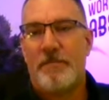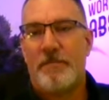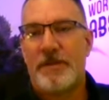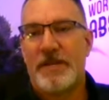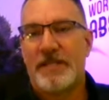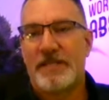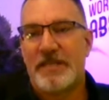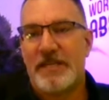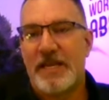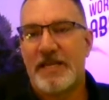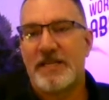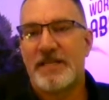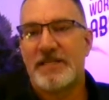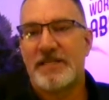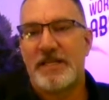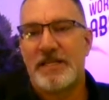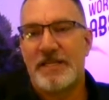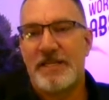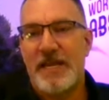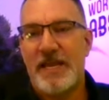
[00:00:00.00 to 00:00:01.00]
But at the end of
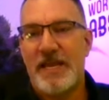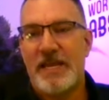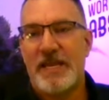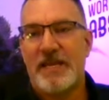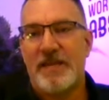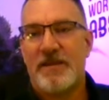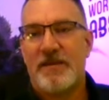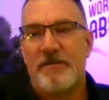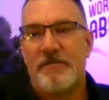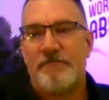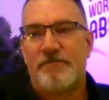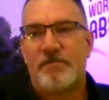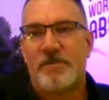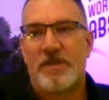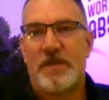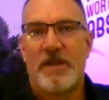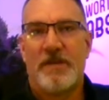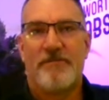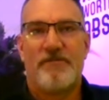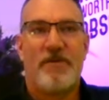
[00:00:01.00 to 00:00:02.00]
the day,
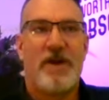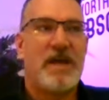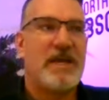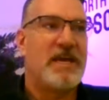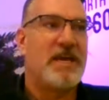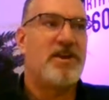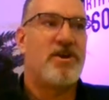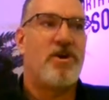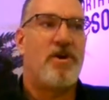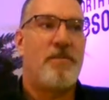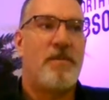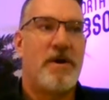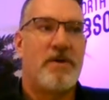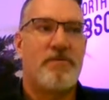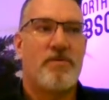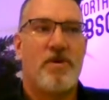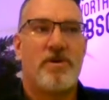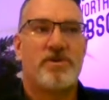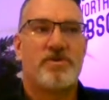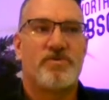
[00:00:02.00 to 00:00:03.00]
if I get all my
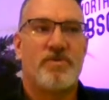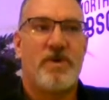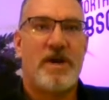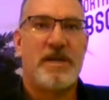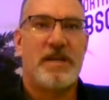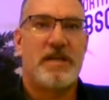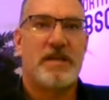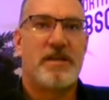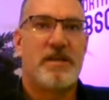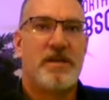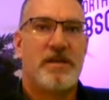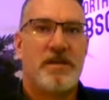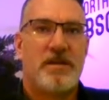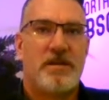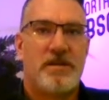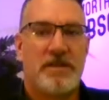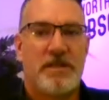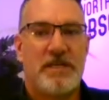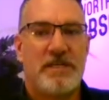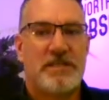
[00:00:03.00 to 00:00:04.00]
wrongs righted,
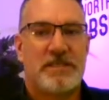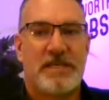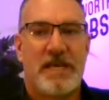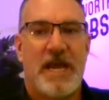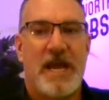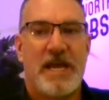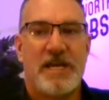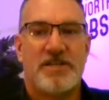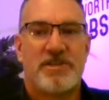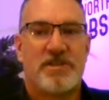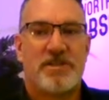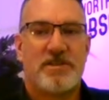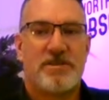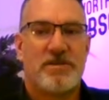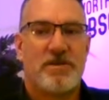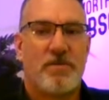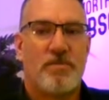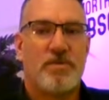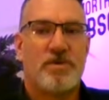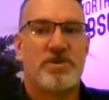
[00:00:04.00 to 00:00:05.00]
these guys
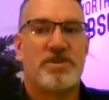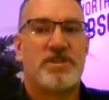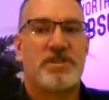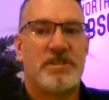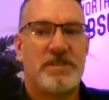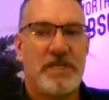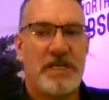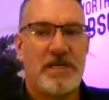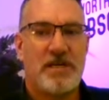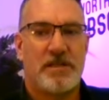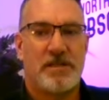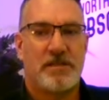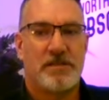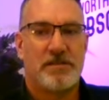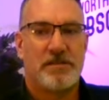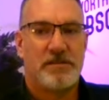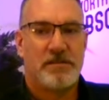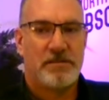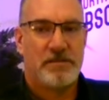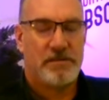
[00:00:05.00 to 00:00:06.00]
will still
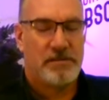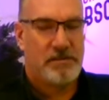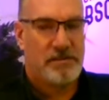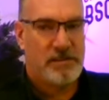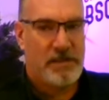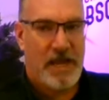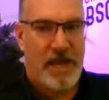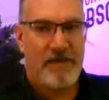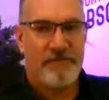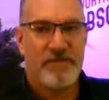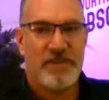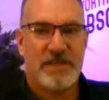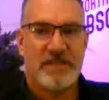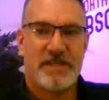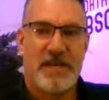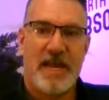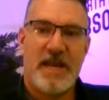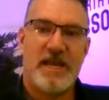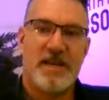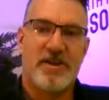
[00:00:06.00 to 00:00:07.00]
have this
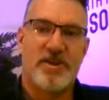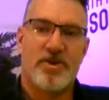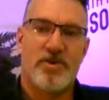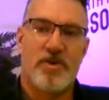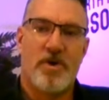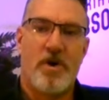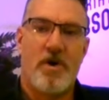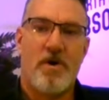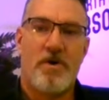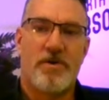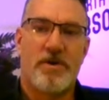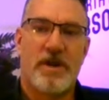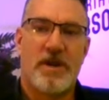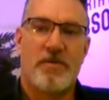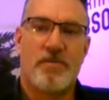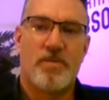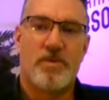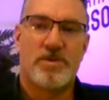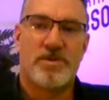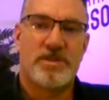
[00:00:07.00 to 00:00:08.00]
hate in their heart
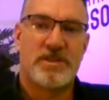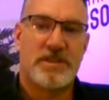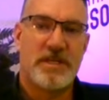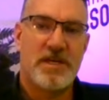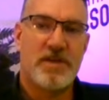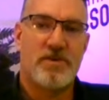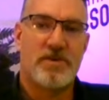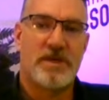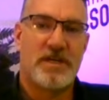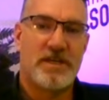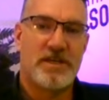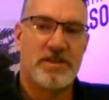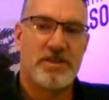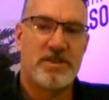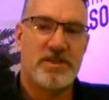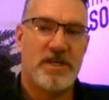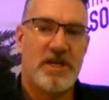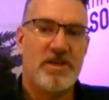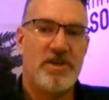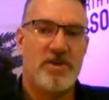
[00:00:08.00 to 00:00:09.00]
and will still
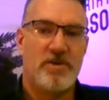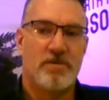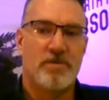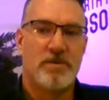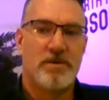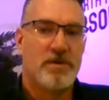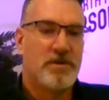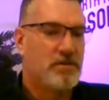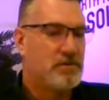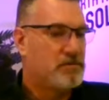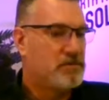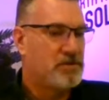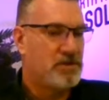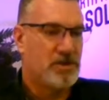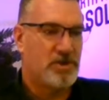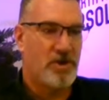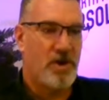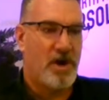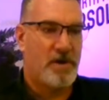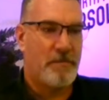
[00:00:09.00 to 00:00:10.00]
continue
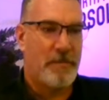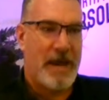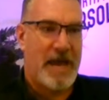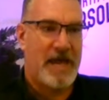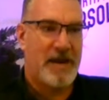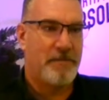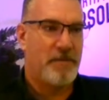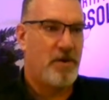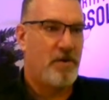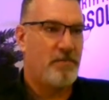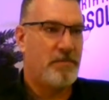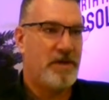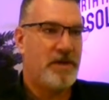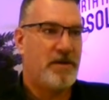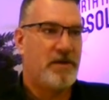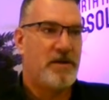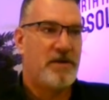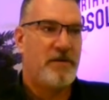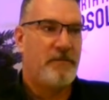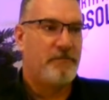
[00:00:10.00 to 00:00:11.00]
to talk bad about
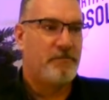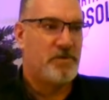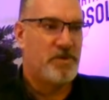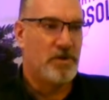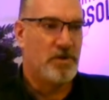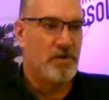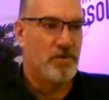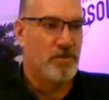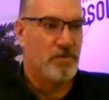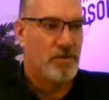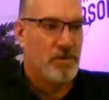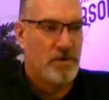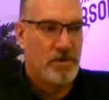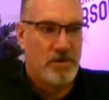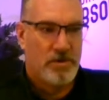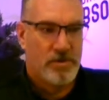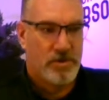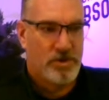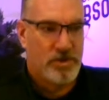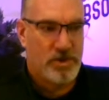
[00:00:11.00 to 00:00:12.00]
me, to
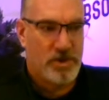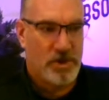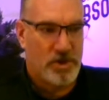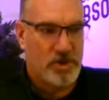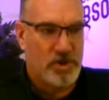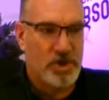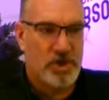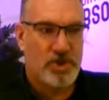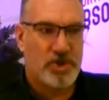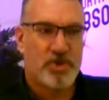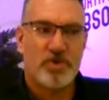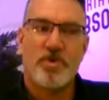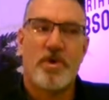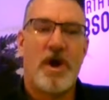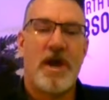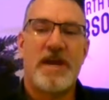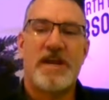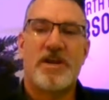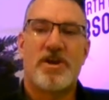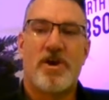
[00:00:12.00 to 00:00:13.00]
to just
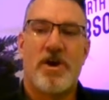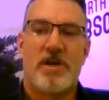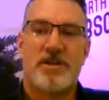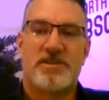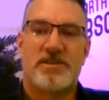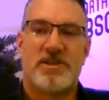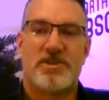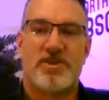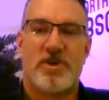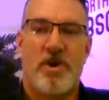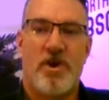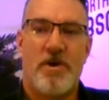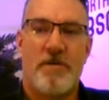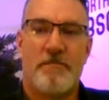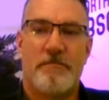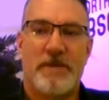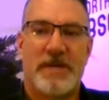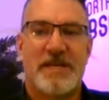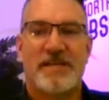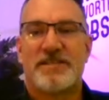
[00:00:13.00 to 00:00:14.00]
try and cause us
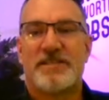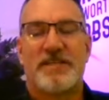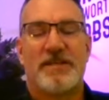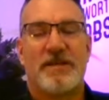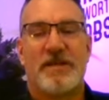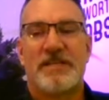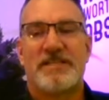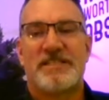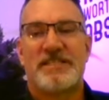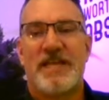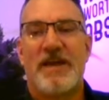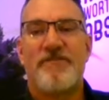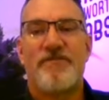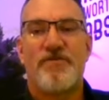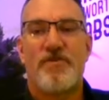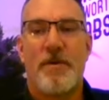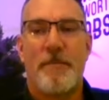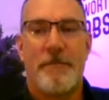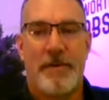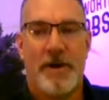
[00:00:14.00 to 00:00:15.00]
harm because it, it's
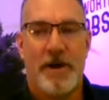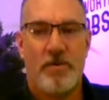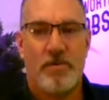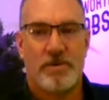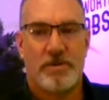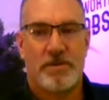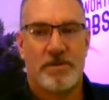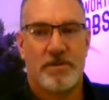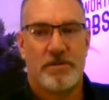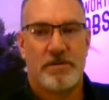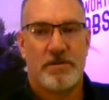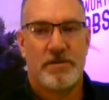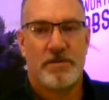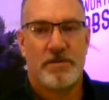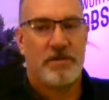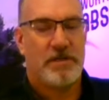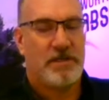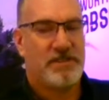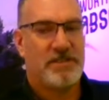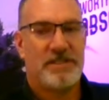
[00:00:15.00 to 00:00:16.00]
never about
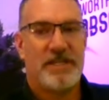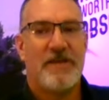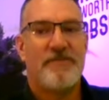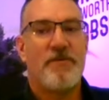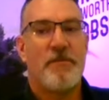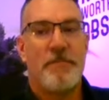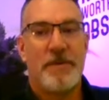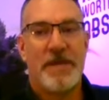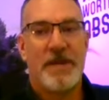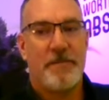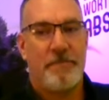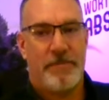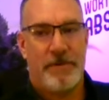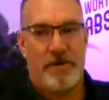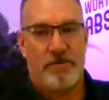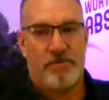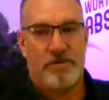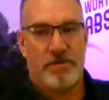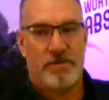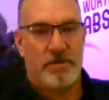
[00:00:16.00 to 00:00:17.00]
it's never been
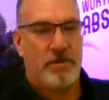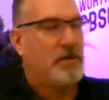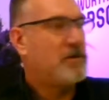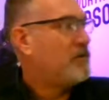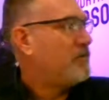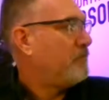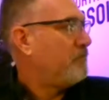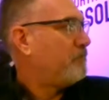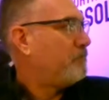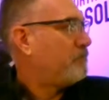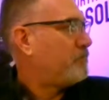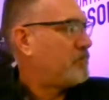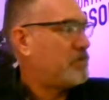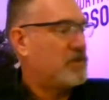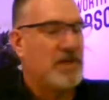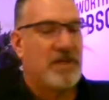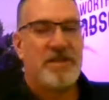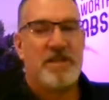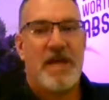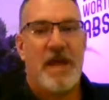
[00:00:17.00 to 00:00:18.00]
about
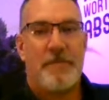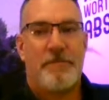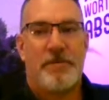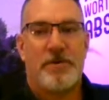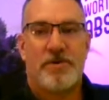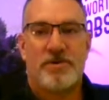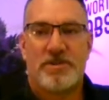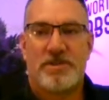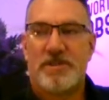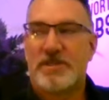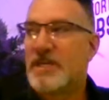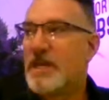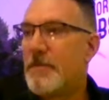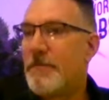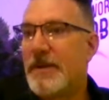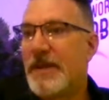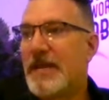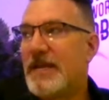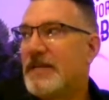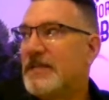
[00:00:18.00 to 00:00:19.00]
did that person
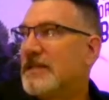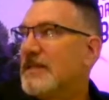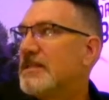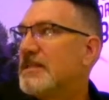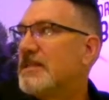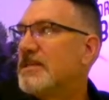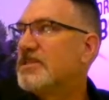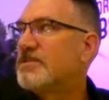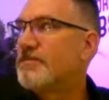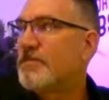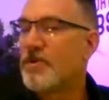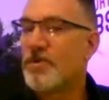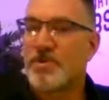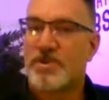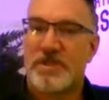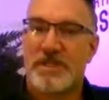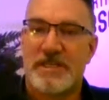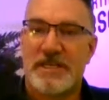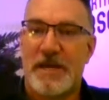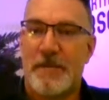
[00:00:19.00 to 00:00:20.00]
get paid? Did this
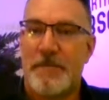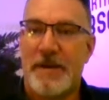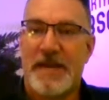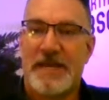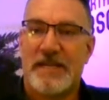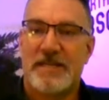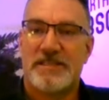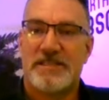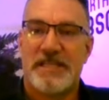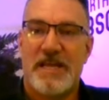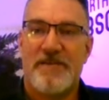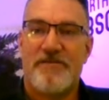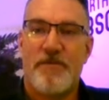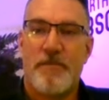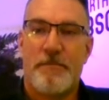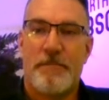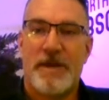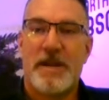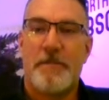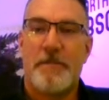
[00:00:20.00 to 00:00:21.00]
person get paid? It's never
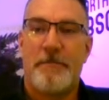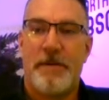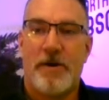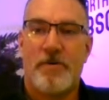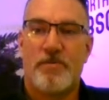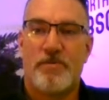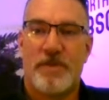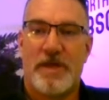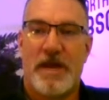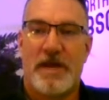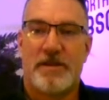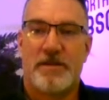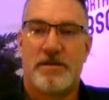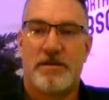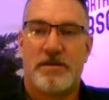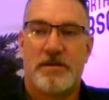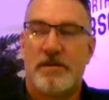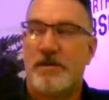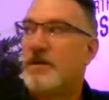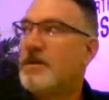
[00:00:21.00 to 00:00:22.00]
been about that.
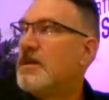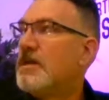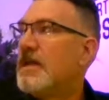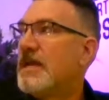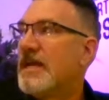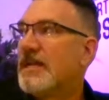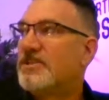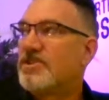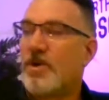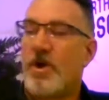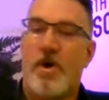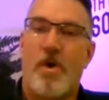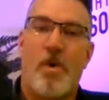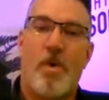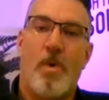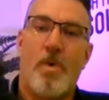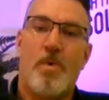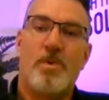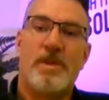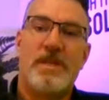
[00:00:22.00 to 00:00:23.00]
It's
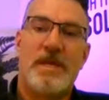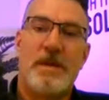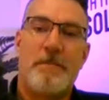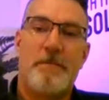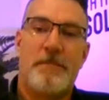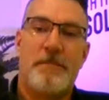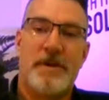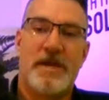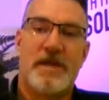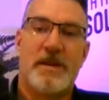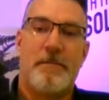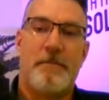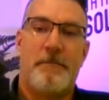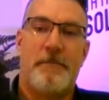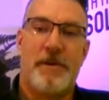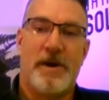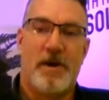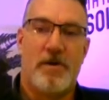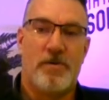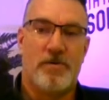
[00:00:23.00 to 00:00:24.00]
only been
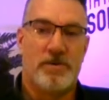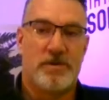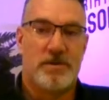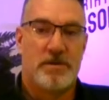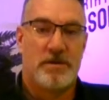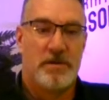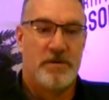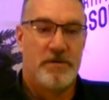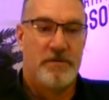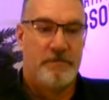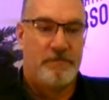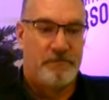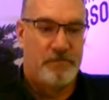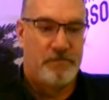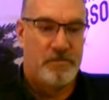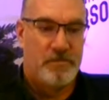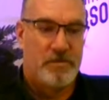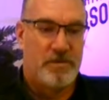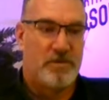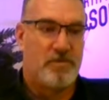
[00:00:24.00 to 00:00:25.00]
about
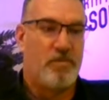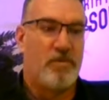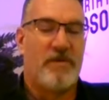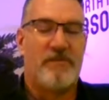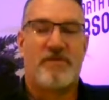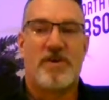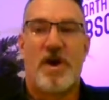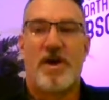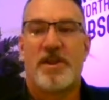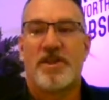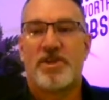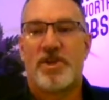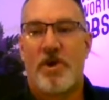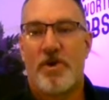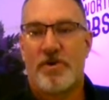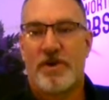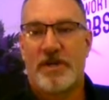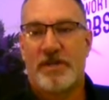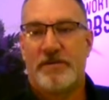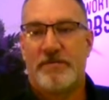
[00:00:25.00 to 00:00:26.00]
we've got a
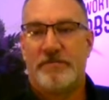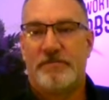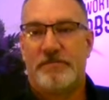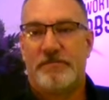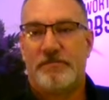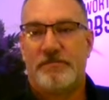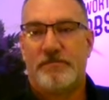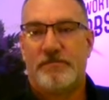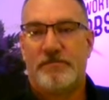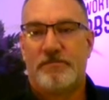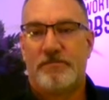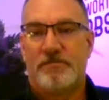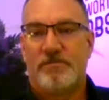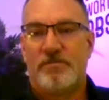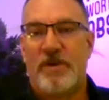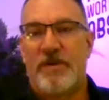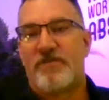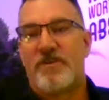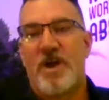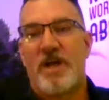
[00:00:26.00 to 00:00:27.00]
target.
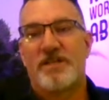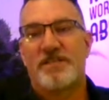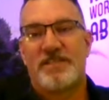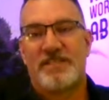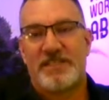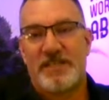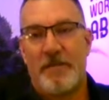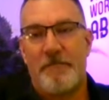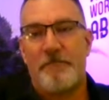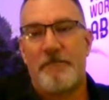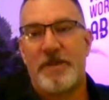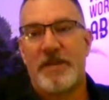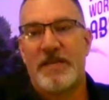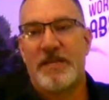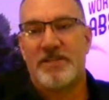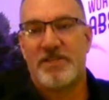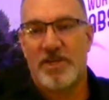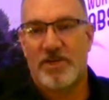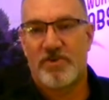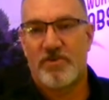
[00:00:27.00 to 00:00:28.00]
We have got
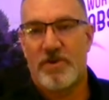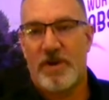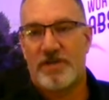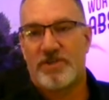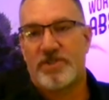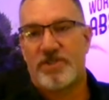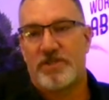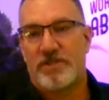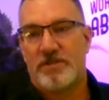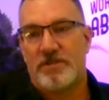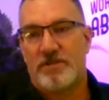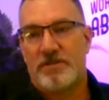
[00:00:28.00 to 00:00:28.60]
somebody to crush.